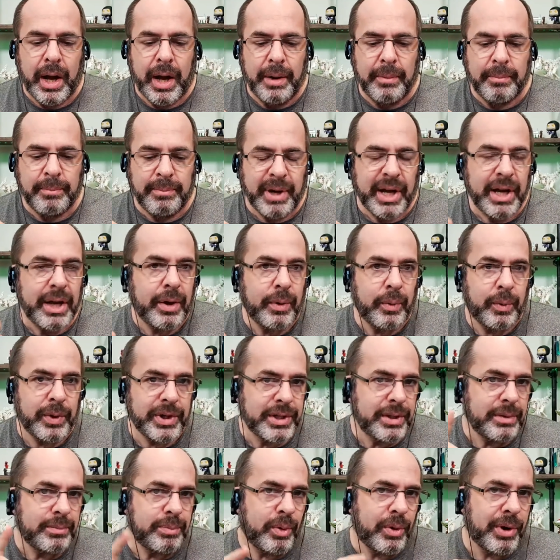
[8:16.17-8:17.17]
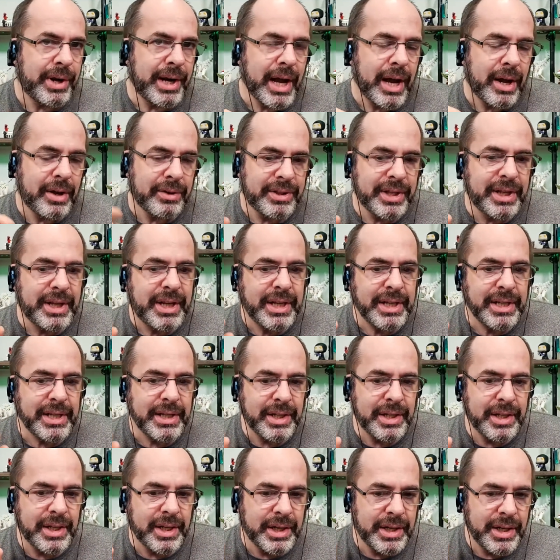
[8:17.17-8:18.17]
But we did point out that he
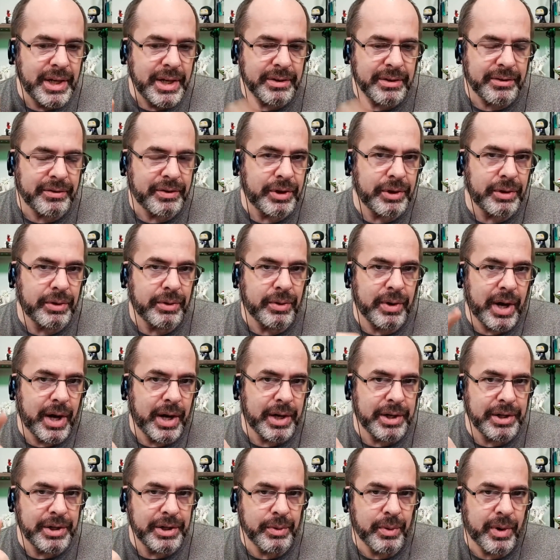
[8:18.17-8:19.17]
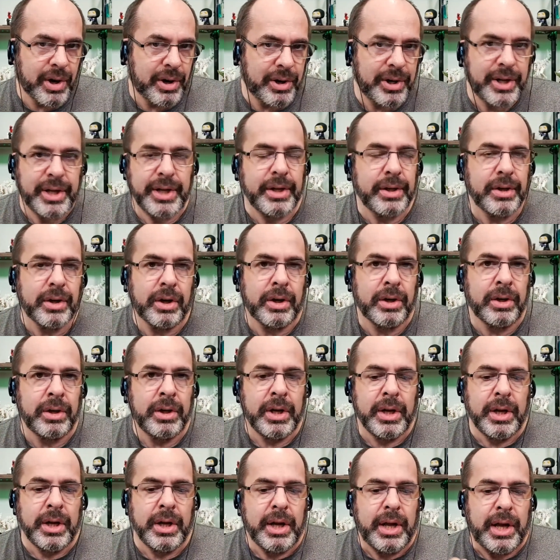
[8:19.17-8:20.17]
did an interview on You Are Here,
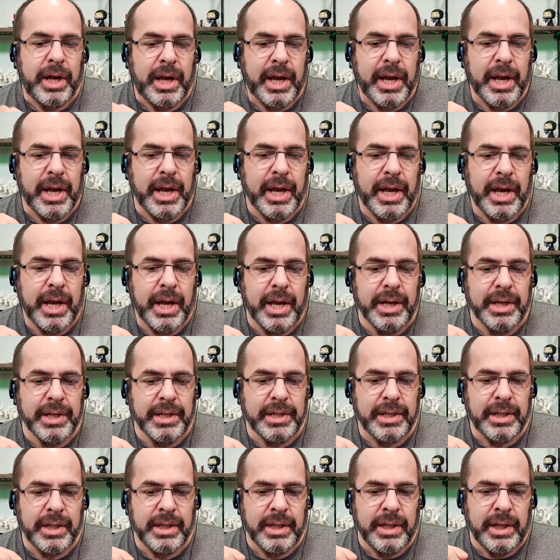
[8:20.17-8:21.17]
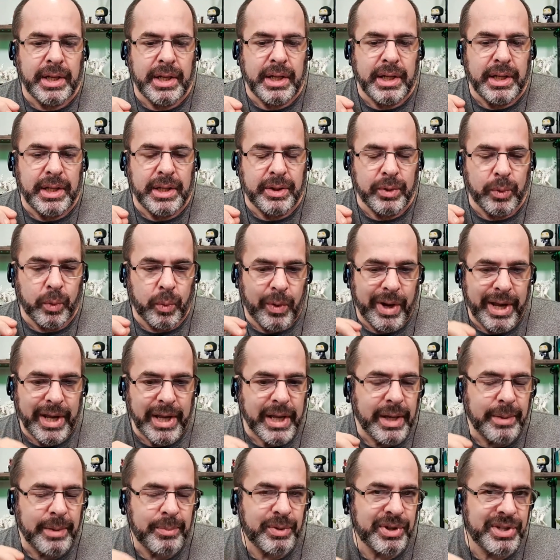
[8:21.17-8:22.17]
and the way
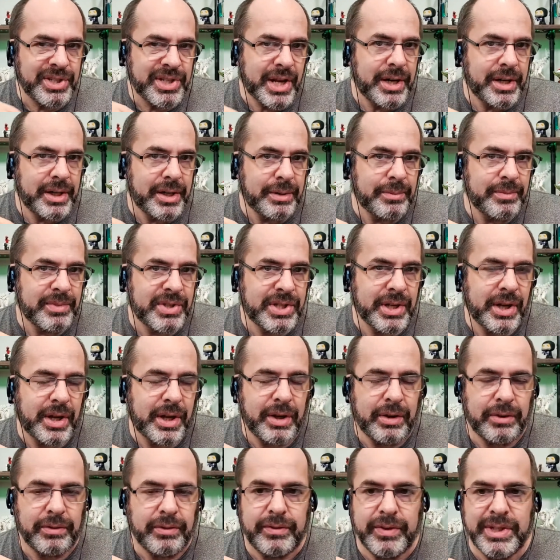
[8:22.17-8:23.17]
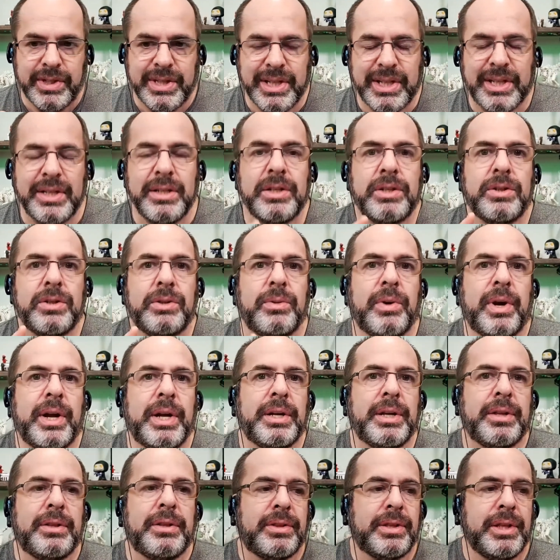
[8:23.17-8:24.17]
he presented himself didn't do
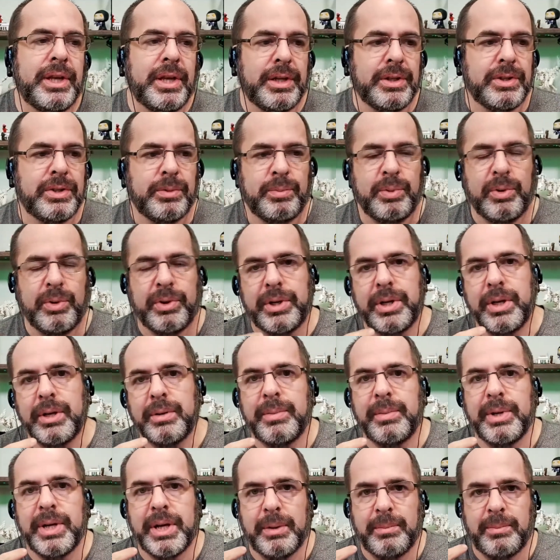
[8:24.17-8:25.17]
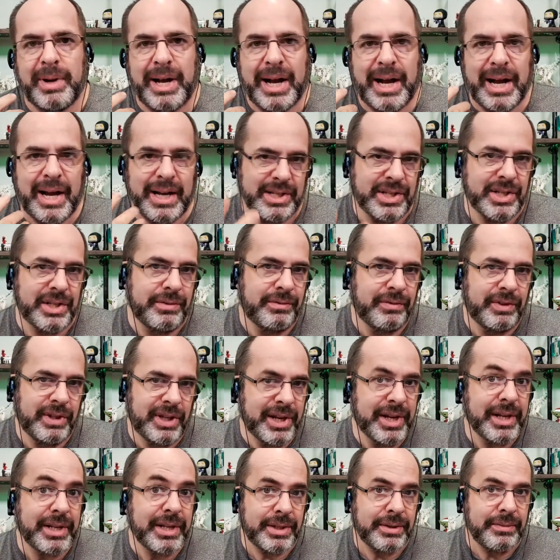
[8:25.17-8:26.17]
anything to put him in a positive
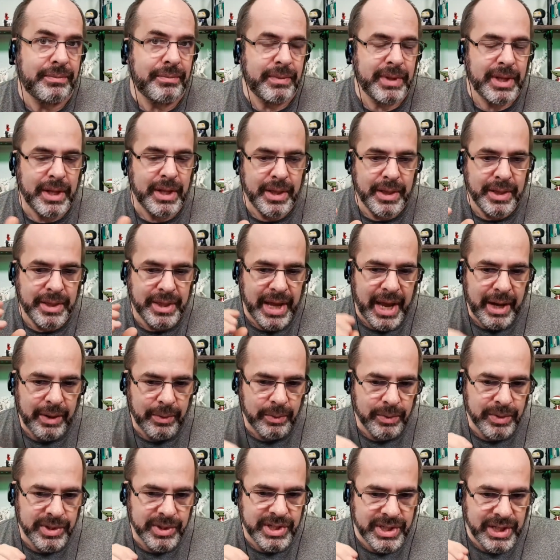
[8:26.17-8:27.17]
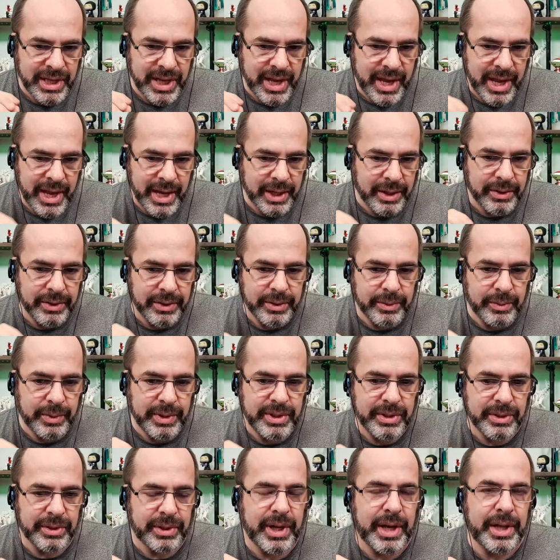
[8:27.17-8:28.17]
light. That was the angle that we
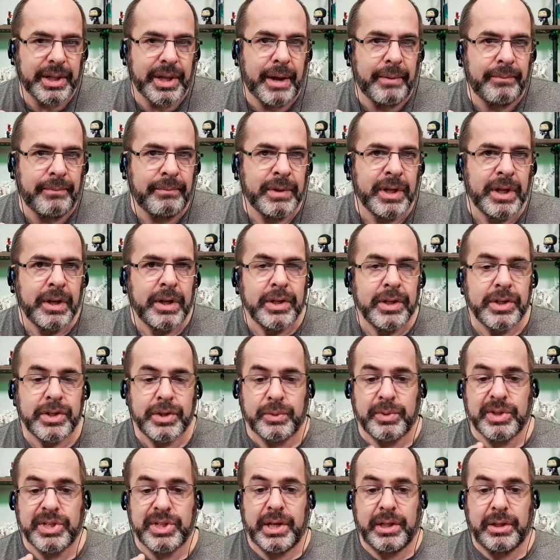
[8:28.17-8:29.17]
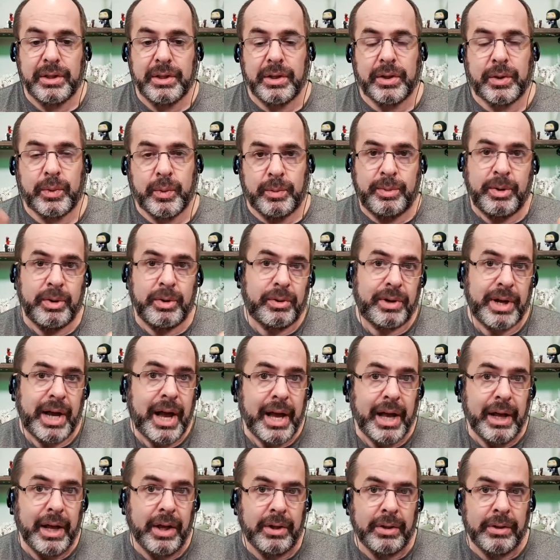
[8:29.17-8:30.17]
took on that. So we're saying, look, we're
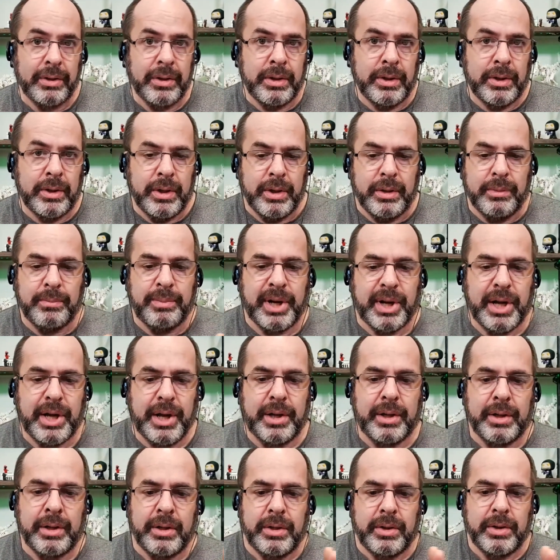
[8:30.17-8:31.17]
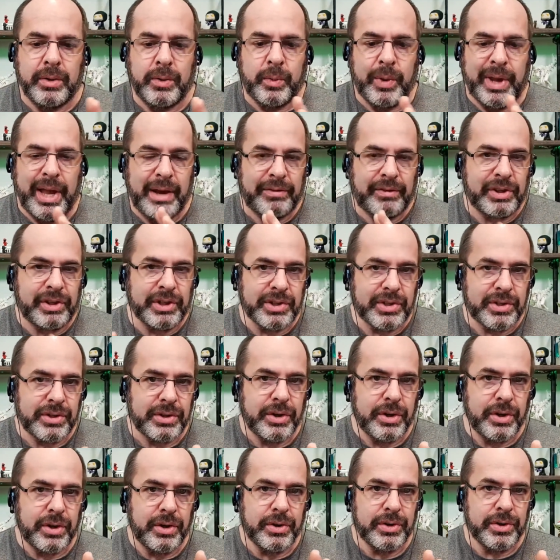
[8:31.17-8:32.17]
pro-Kyle, but we have
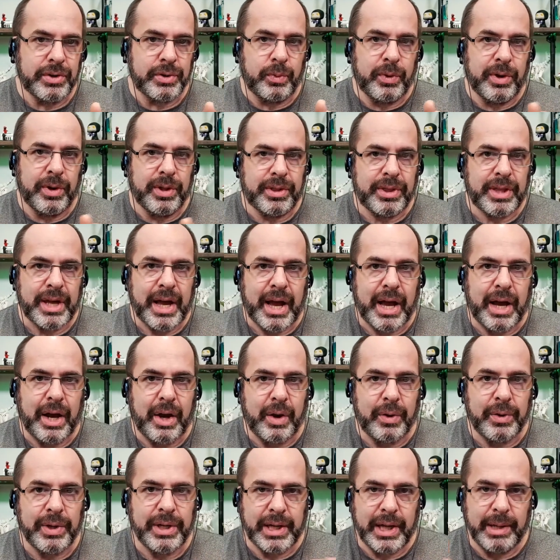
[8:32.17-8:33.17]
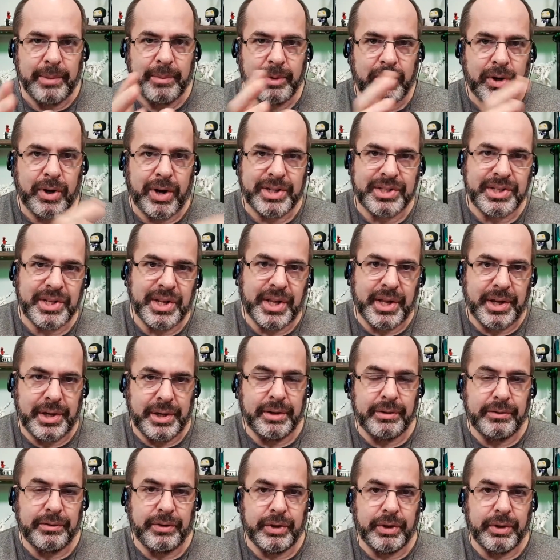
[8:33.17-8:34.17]
concerns with how he came across in that
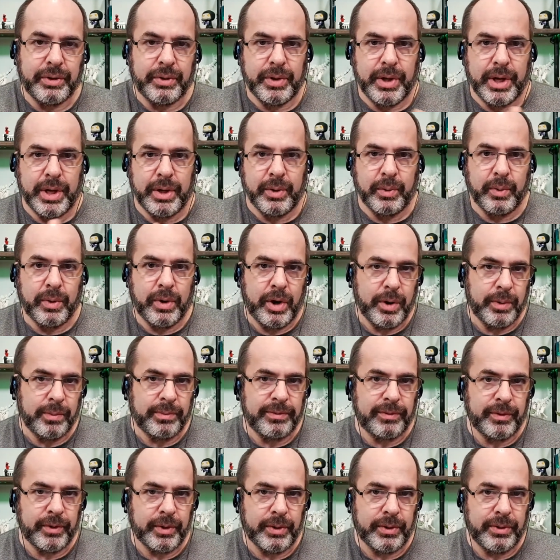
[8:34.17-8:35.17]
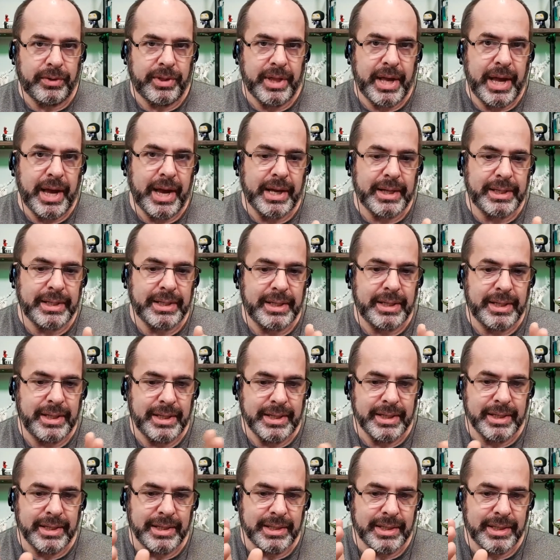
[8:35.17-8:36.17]
interview, and we're hopeful that
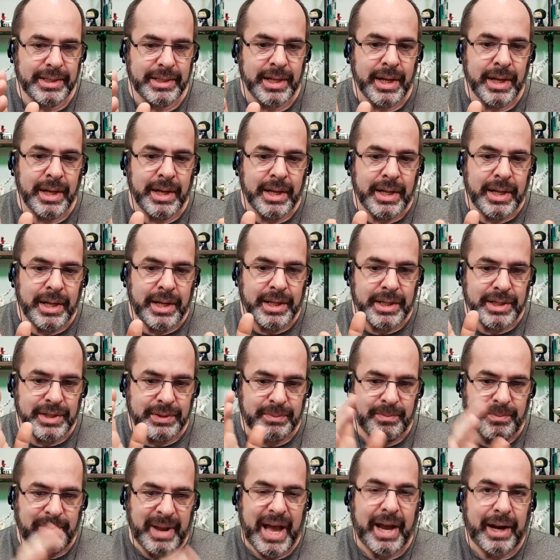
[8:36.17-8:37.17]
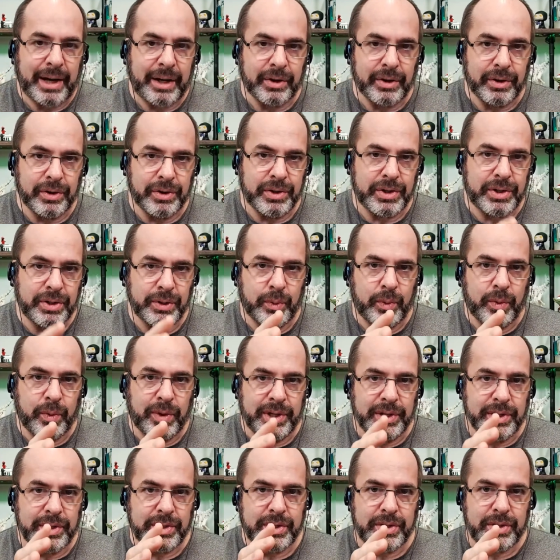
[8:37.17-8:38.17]
his backers, the
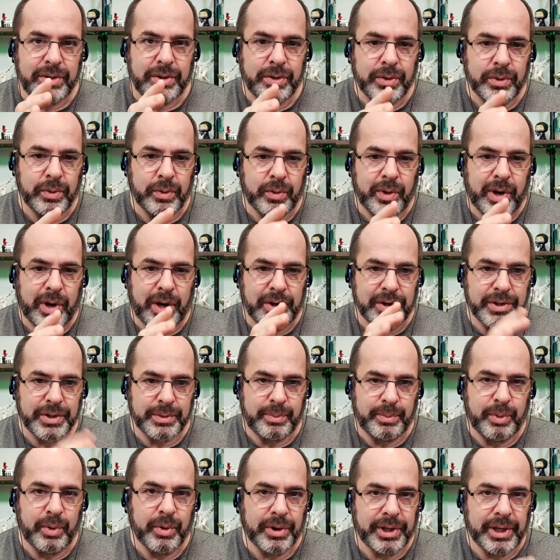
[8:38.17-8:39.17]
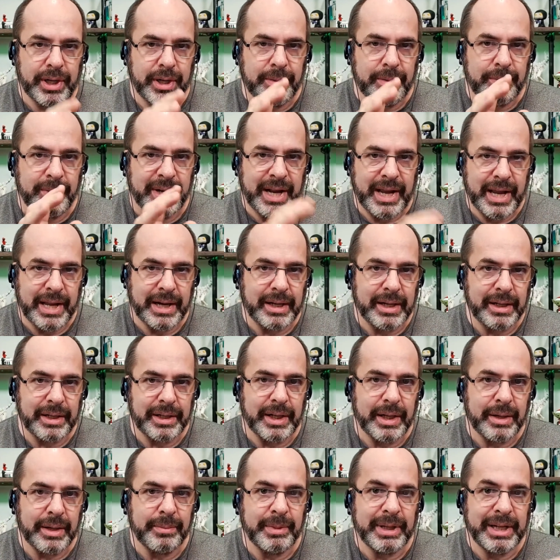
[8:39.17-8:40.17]
ones who are supporting him and handling
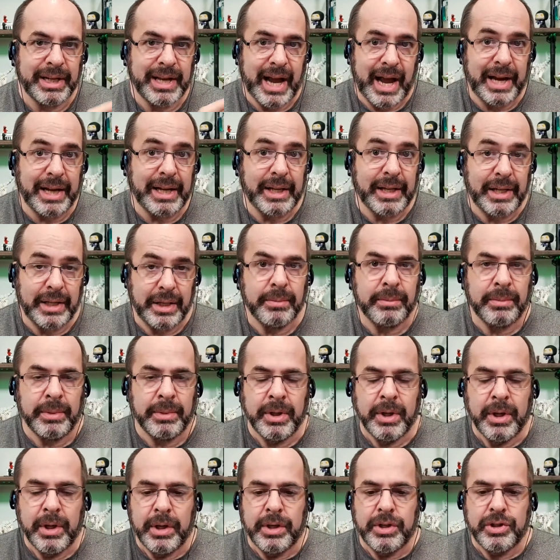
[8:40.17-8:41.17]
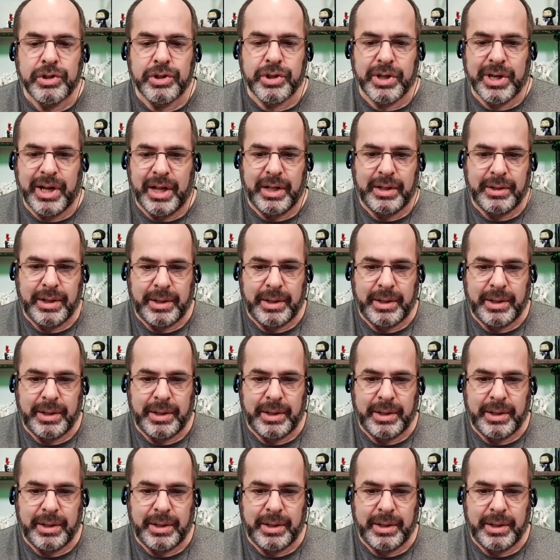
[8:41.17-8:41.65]
him and guiding him, should